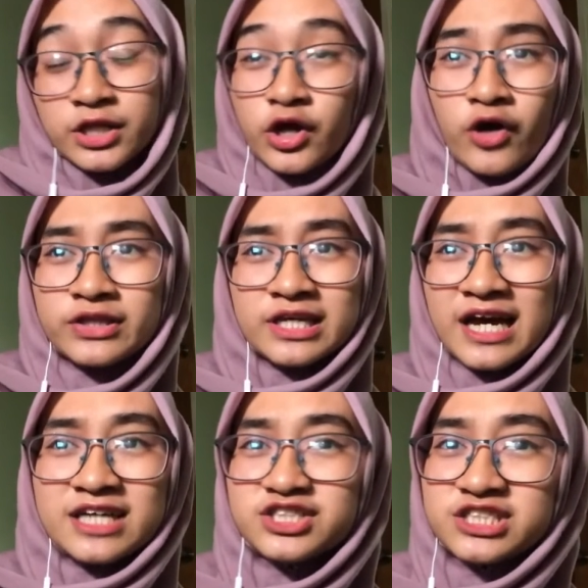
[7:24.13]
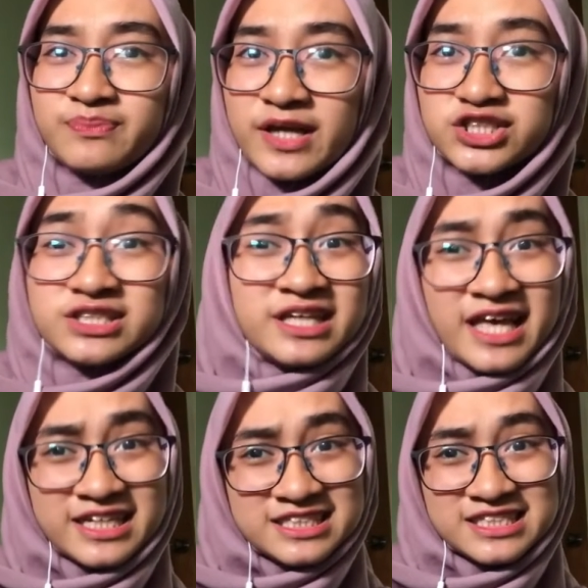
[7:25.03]
the author can't just mention the
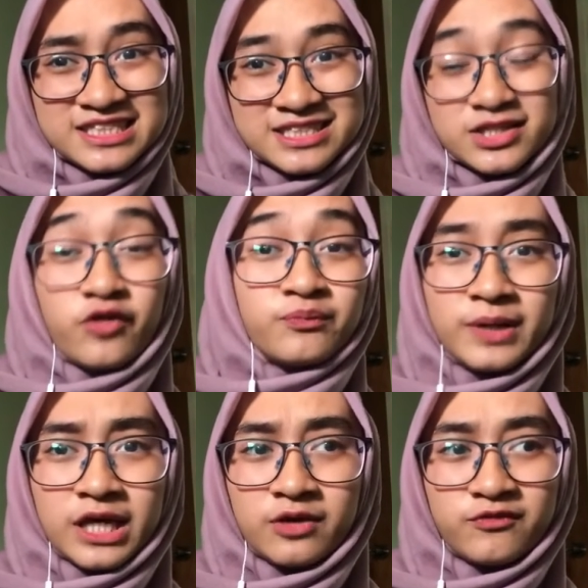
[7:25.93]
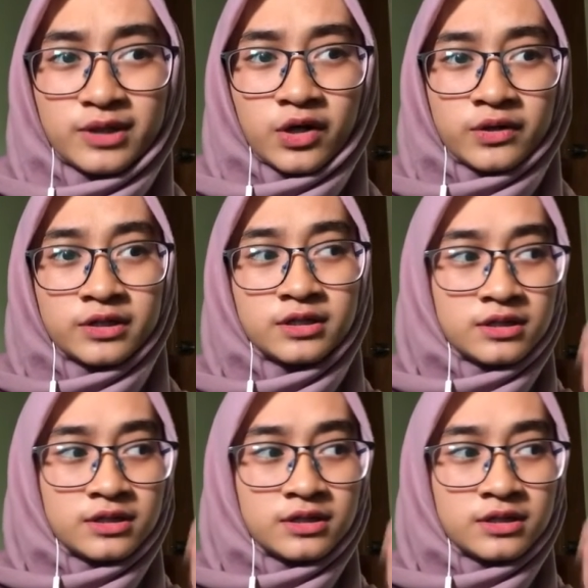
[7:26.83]
existence of Big Evil or